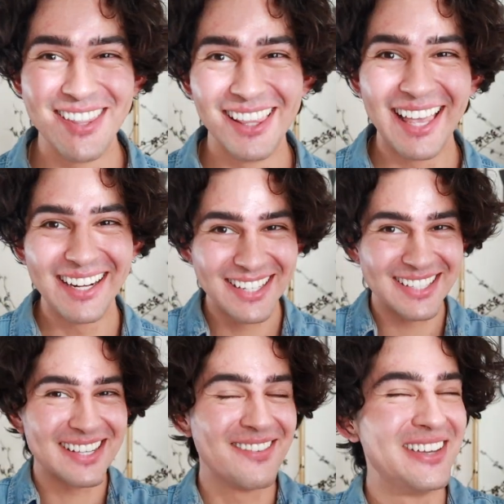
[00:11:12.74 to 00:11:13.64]
the lighting
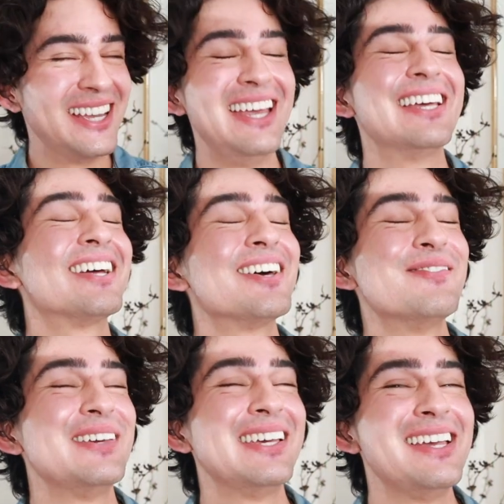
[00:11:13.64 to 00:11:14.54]
is coming in
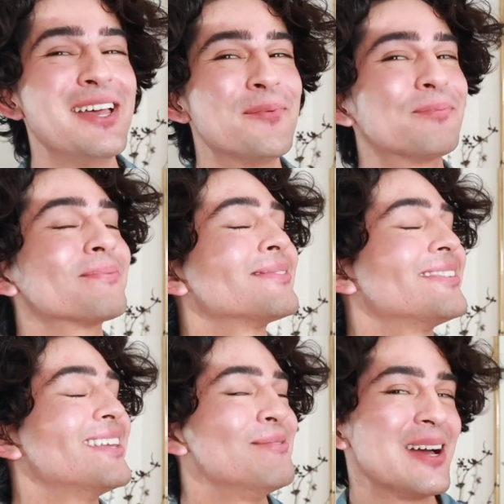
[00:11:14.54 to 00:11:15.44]
on me.
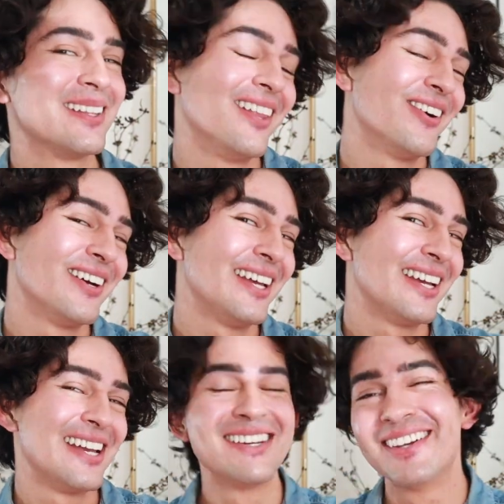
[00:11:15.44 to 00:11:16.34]
Am I
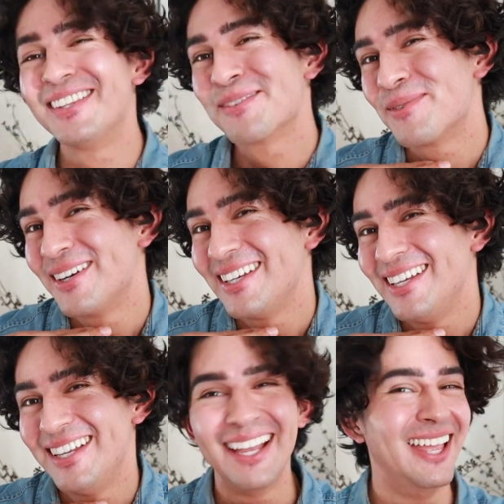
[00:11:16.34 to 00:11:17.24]
glowing? Do I look
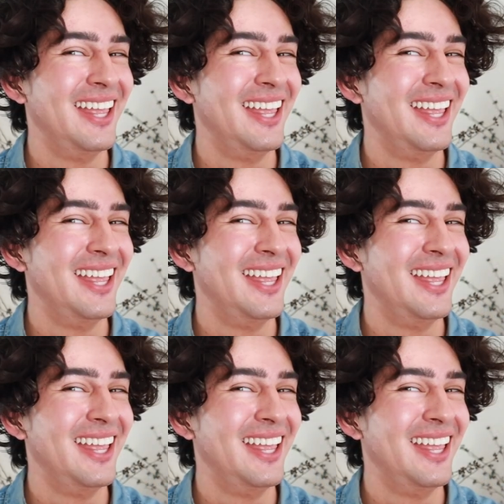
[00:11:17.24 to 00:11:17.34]
pretty?